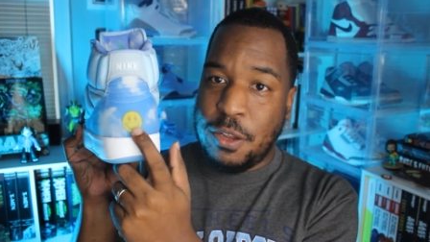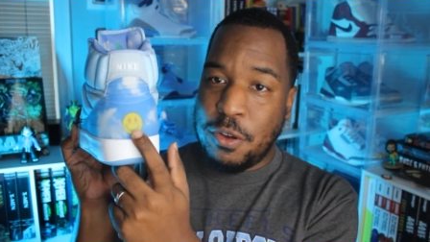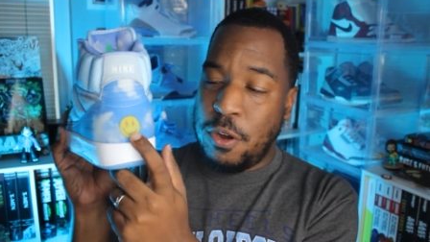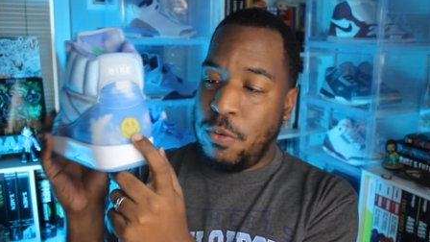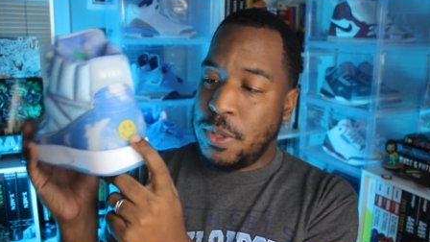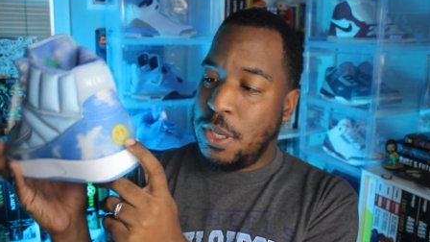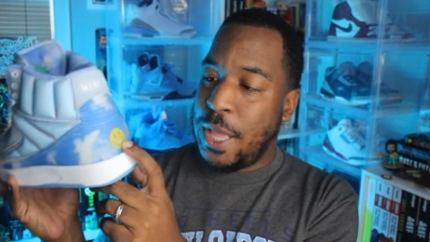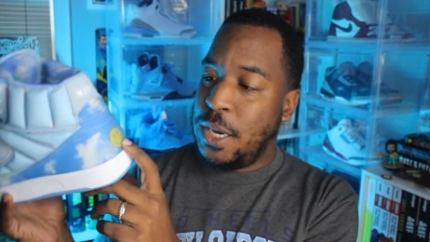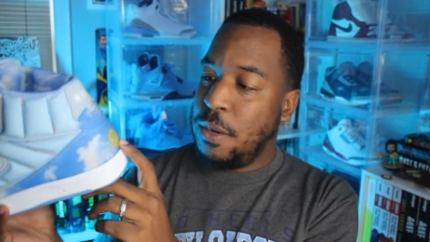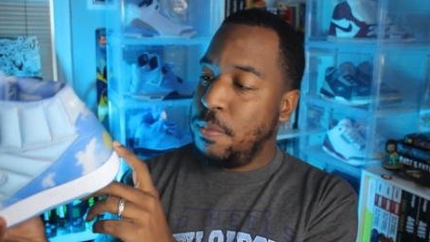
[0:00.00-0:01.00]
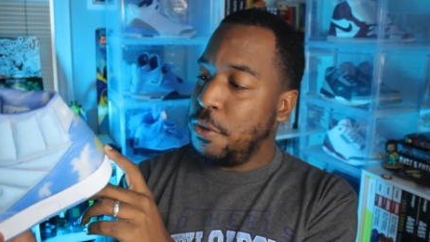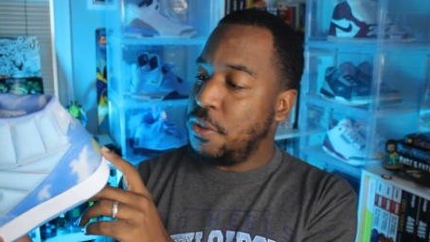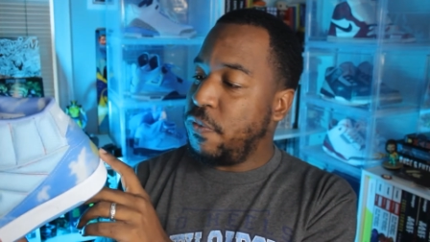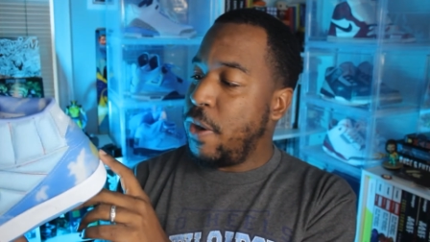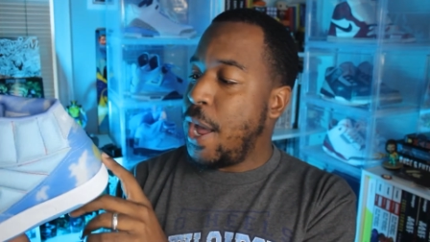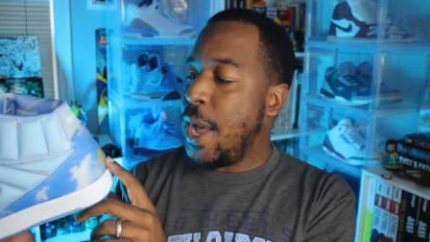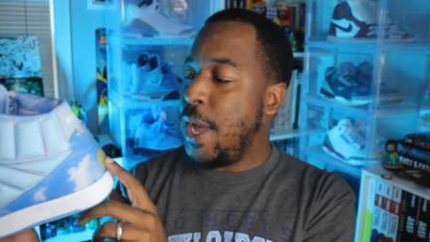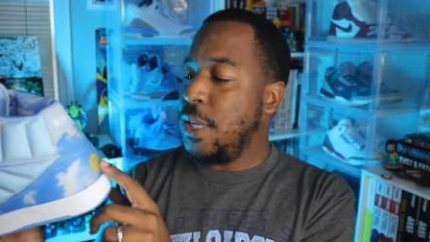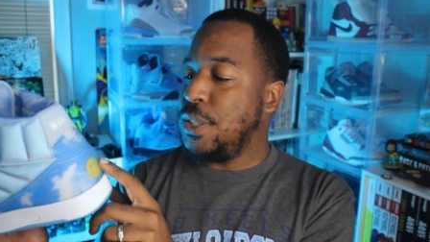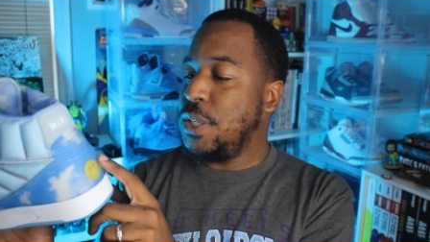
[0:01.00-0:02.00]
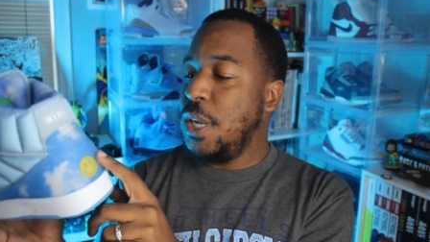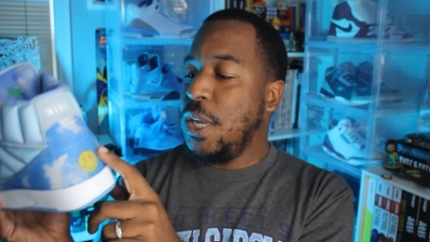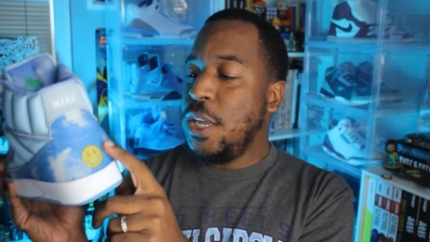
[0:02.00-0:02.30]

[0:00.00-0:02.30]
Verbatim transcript: logo with the lightning bolts for eyes.